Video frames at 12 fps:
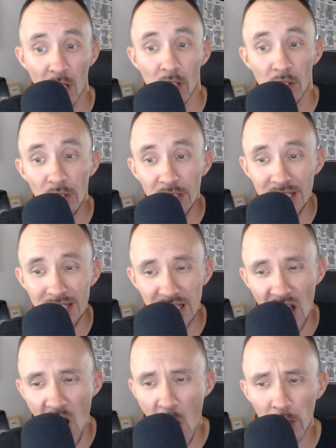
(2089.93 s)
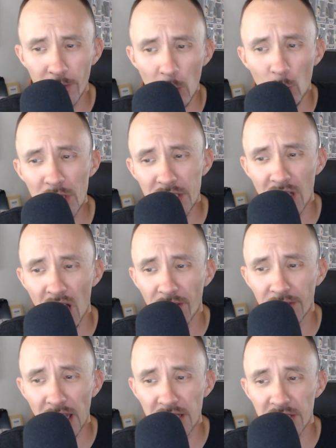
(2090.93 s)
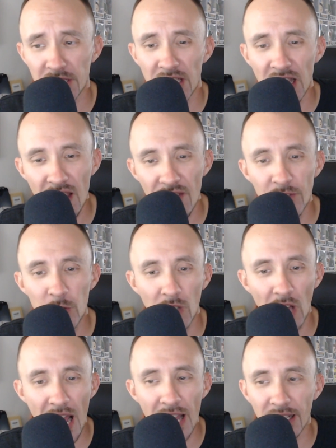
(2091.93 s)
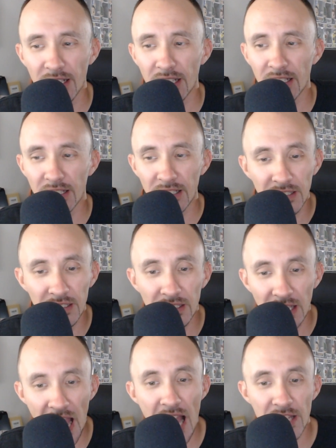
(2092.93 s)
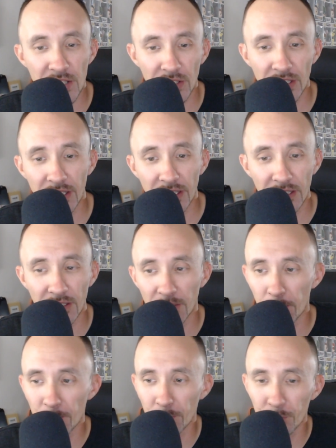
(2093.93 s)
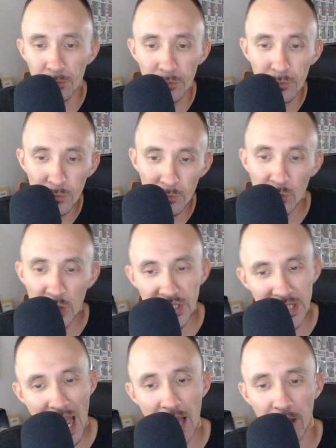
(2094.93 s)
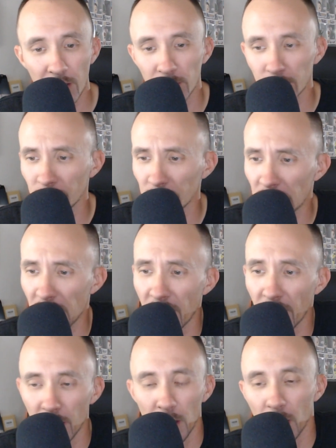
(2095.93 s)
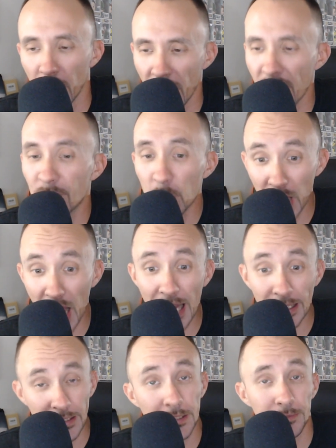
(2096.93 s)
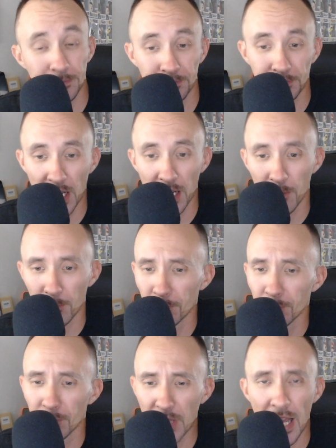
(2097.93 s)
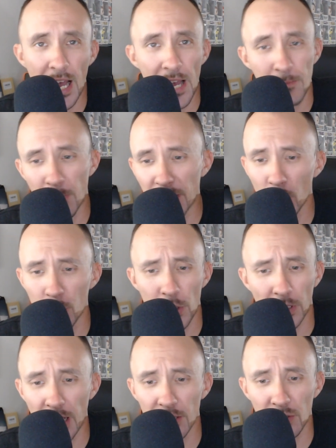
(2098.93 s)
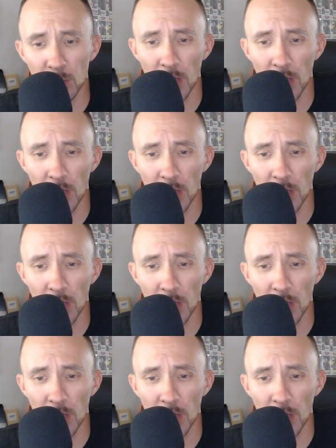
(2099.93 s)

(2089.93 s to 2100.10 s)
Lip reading: You can see all of your recent notifications if you like. Actually, just tap. If you like. Yeah, my notes are kind of screwed